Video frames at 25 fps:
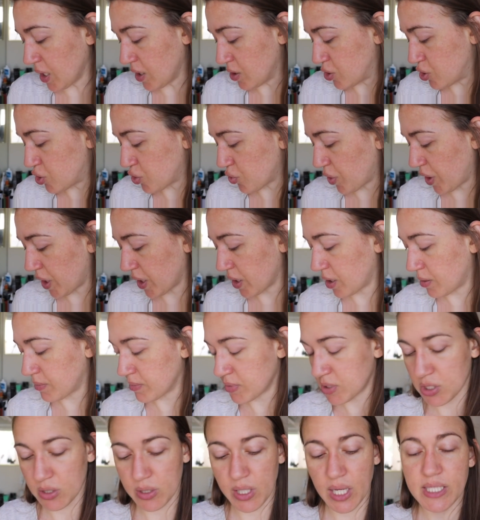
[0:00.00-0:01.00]
enjoying
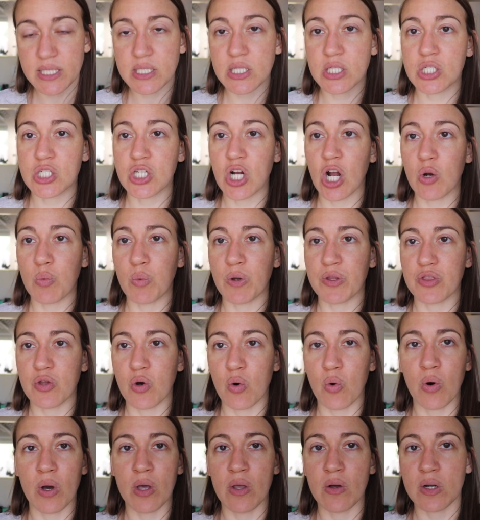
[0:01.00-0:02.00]
them. So let's start with the
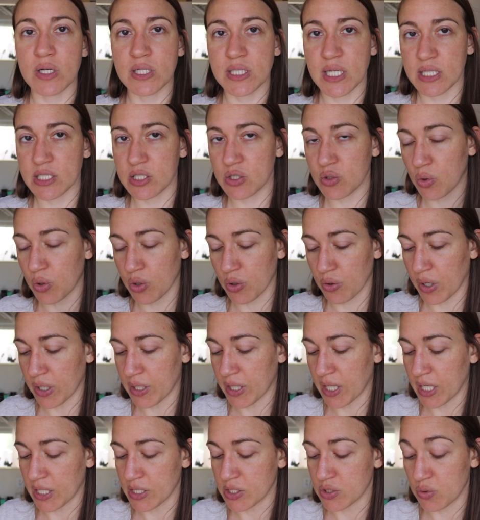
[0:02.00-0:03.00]
oil, because that's the order
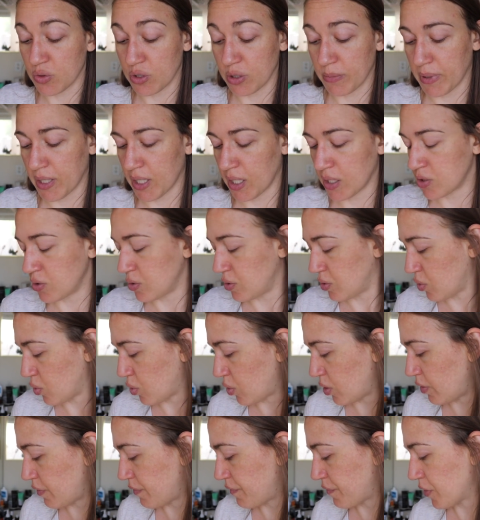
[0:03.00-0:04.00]
that I do them in. I do the
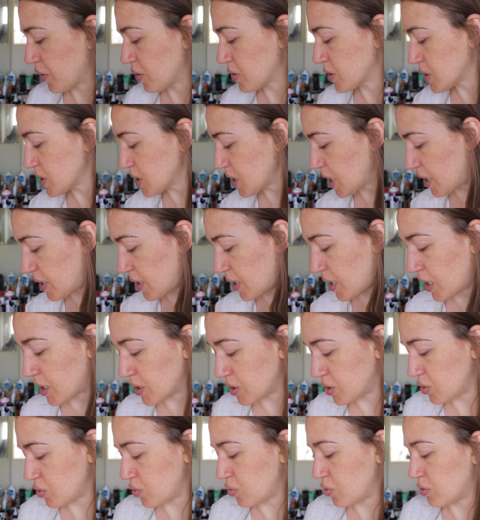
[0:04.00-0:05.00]
oil first and then
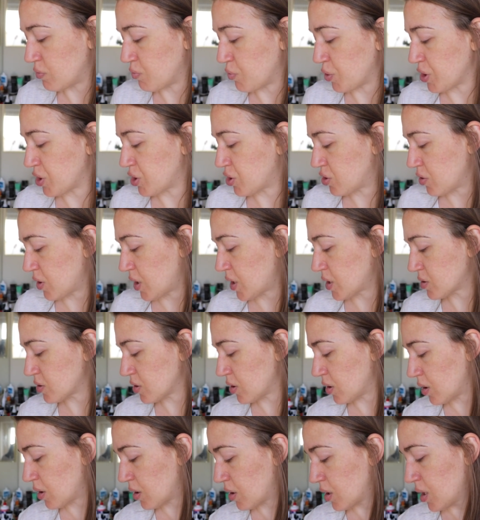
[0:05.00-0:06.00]
I do the
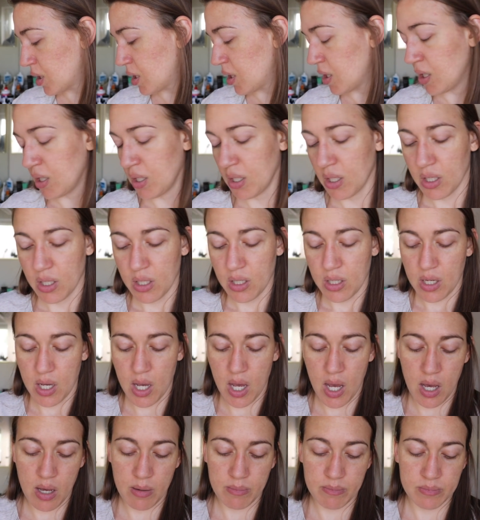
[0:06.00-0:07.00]
moisturizer.
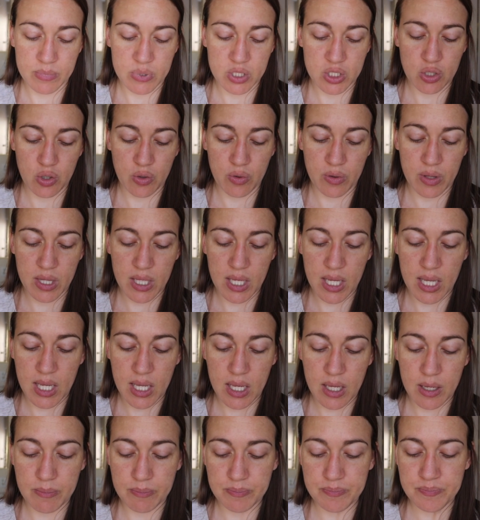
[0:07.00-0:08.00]
So
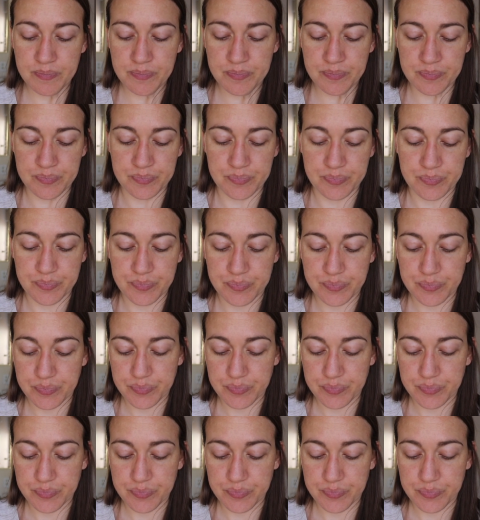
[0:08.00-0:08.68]
the